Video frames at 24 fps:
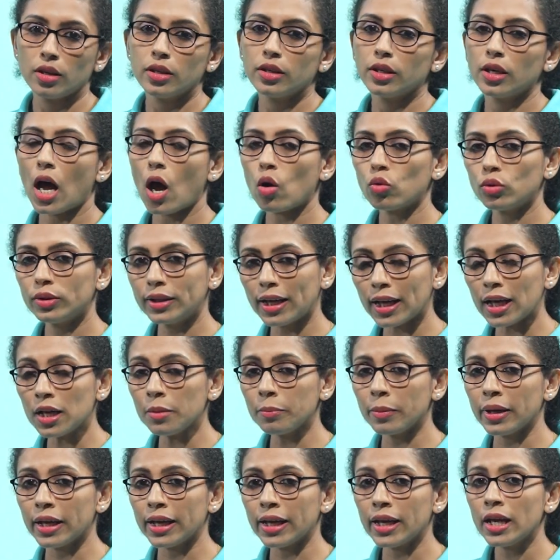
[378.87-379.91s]
Now tell
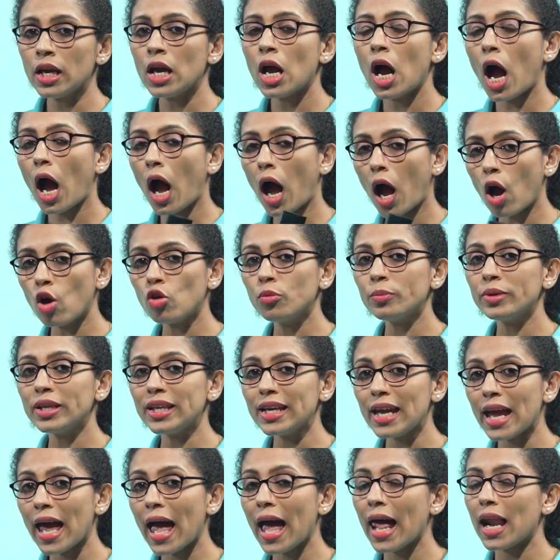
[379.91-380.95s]
me, how many
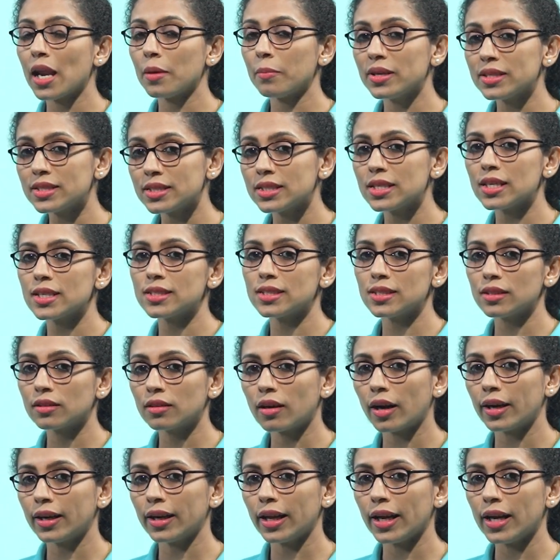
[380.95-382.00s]
elements does it
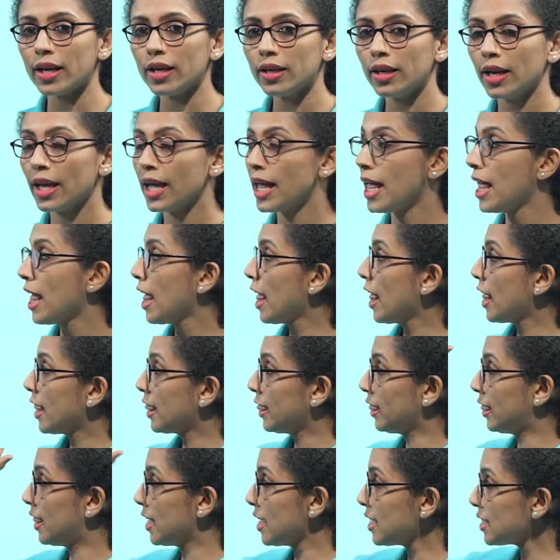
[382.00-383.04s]
contain?
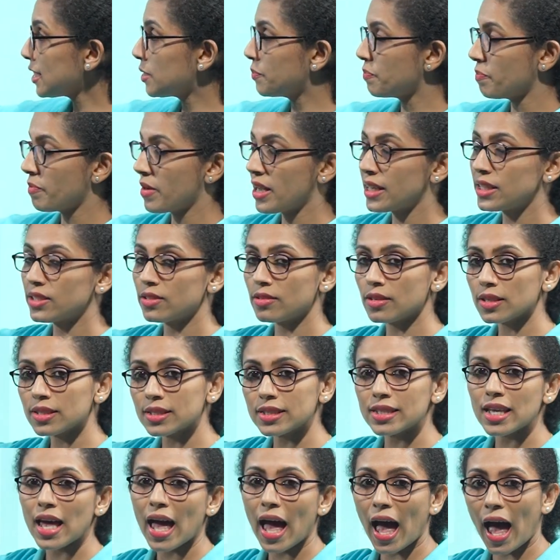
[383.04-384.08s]
This matrix
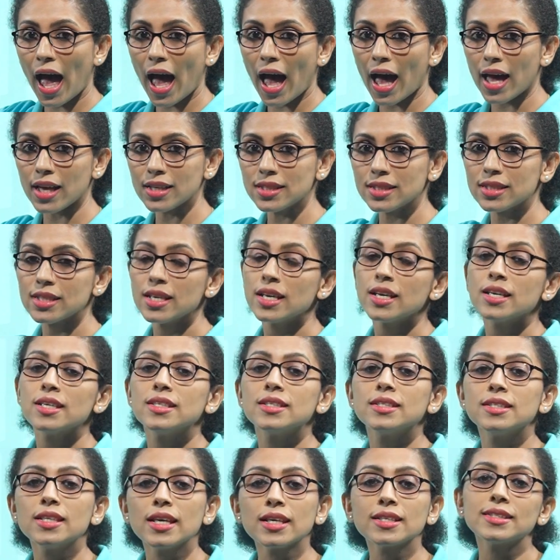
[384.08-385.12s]
has
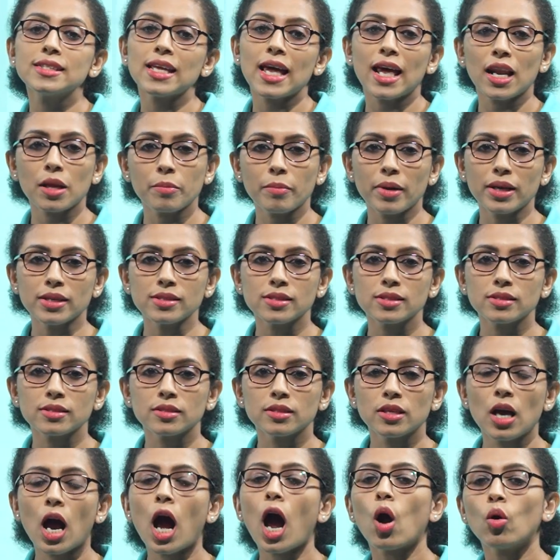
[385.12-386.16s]
6 elements.
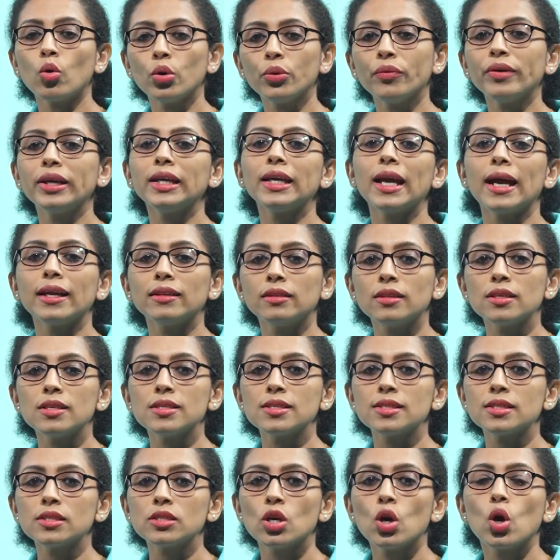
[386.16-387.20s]
How do we get
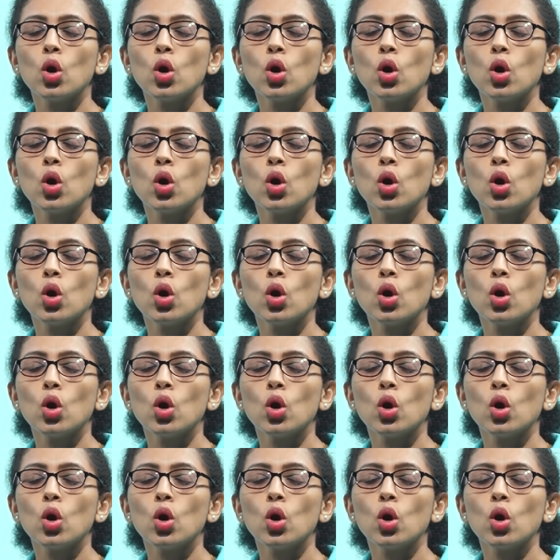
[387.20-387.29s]
this?